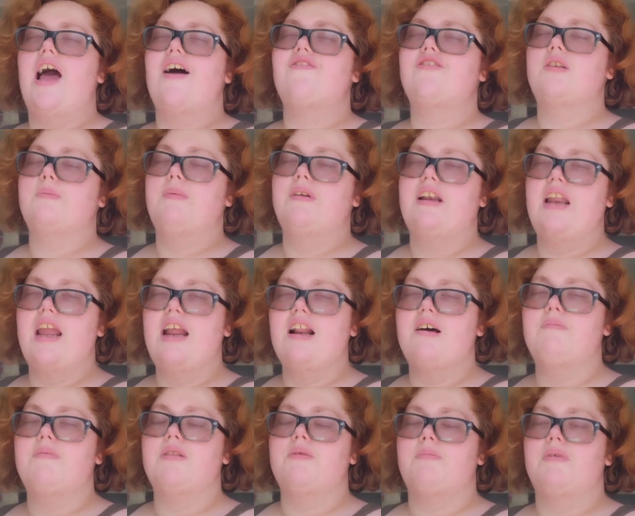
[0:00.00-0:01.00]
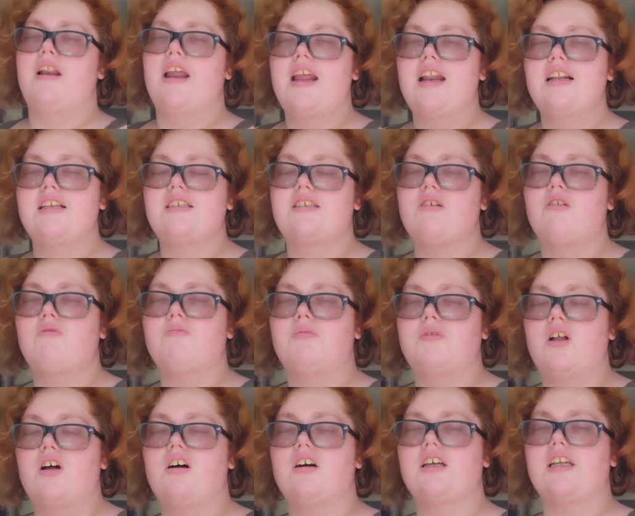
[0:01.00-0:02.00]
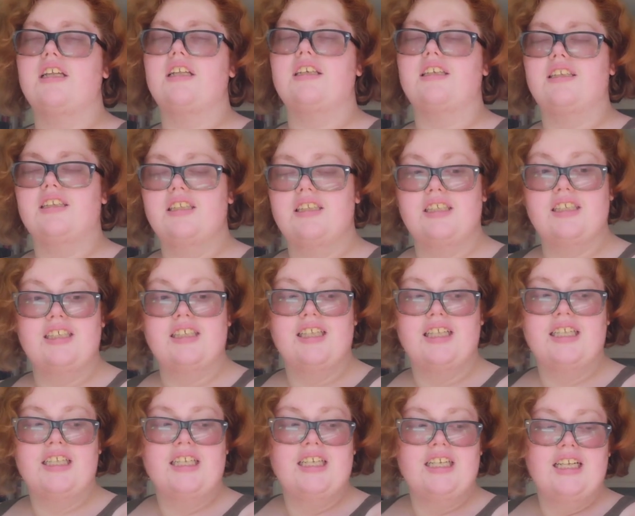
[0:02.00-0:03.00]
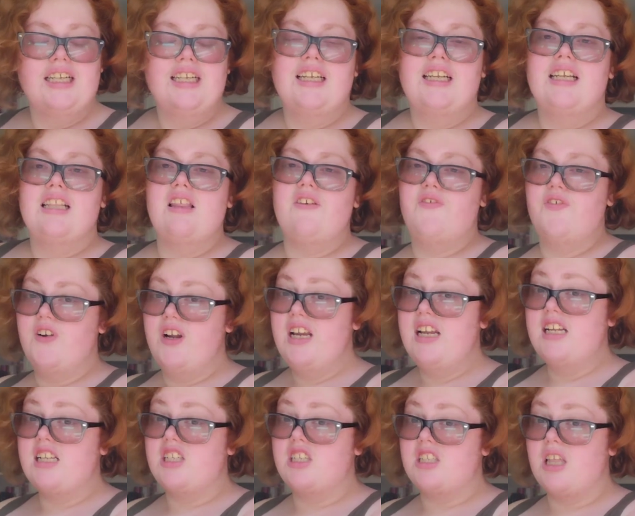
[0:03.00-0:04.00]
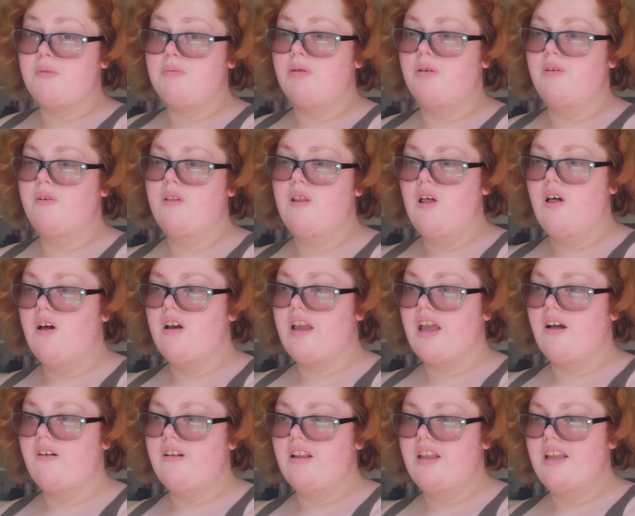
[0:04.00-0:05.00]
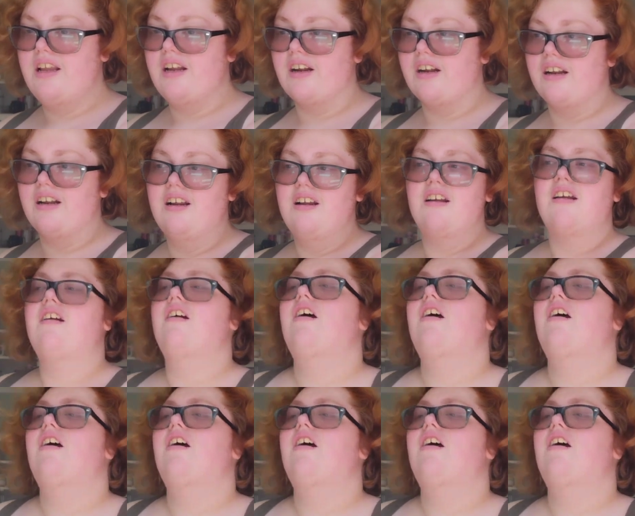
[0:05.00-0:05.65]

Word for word: have is a banana, but bananas don't belong in the fridge. They belong out here.